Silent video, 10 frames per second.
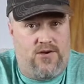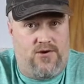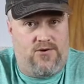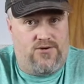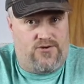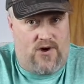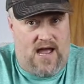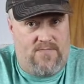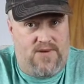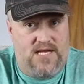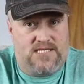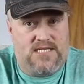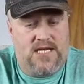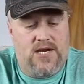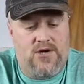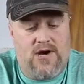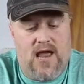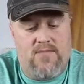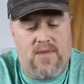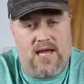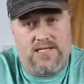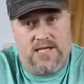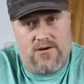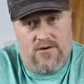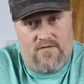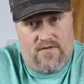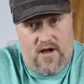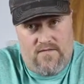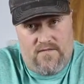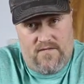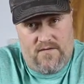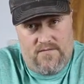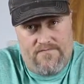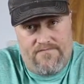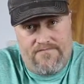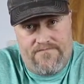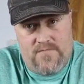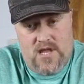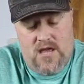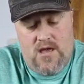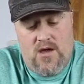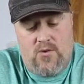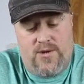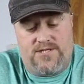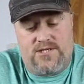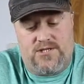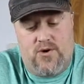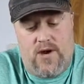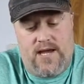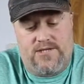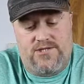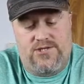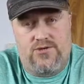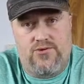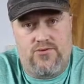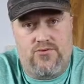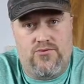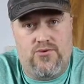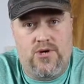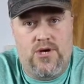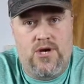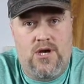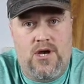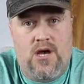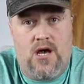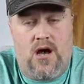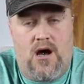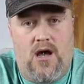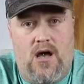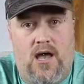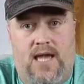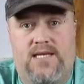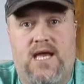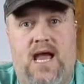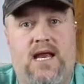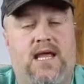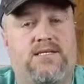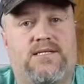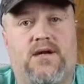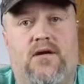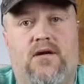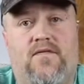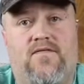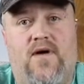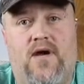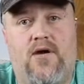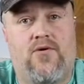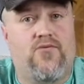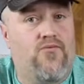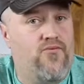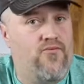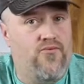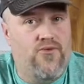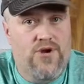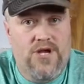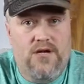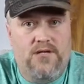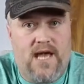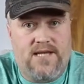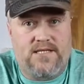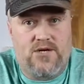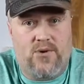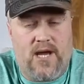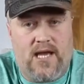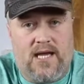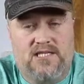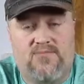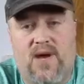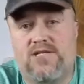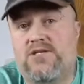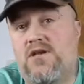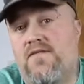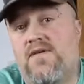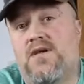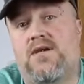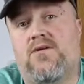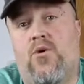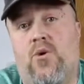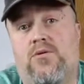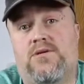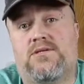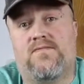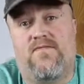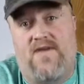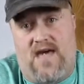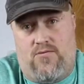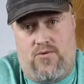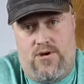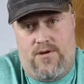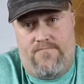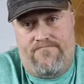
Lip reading: your dry piece of tinder and make tinder fluff, which is going to ignite and start a fire real nice and quick, especially if you can get a hold of some fat wood.